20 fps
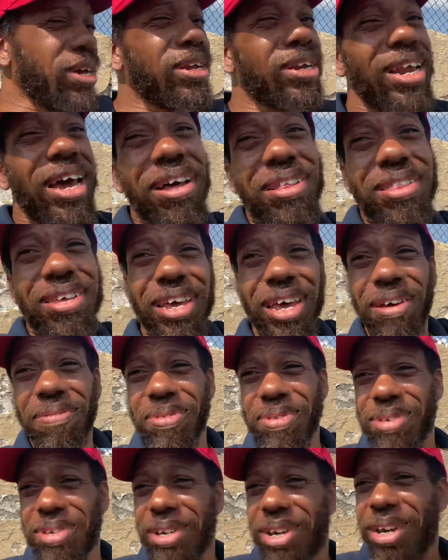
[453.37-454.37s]
Now they gave
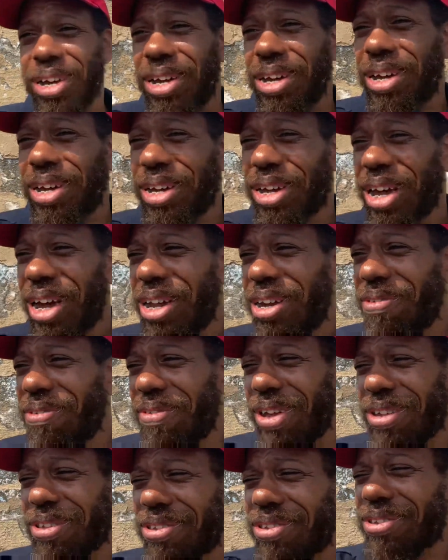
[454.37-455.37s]
us a, a kind of
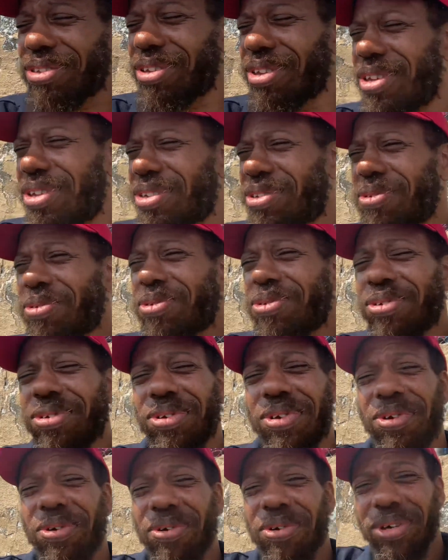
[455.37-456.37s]
like a social
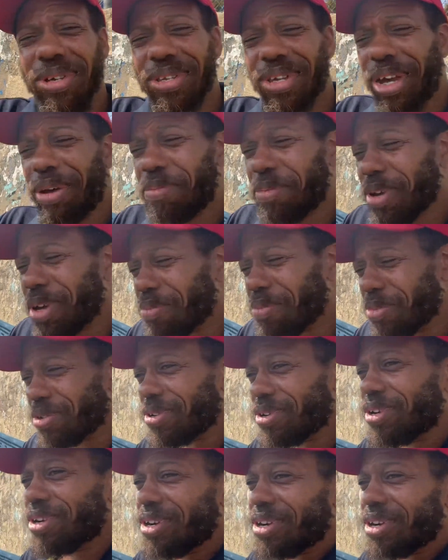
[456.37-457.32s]
security type number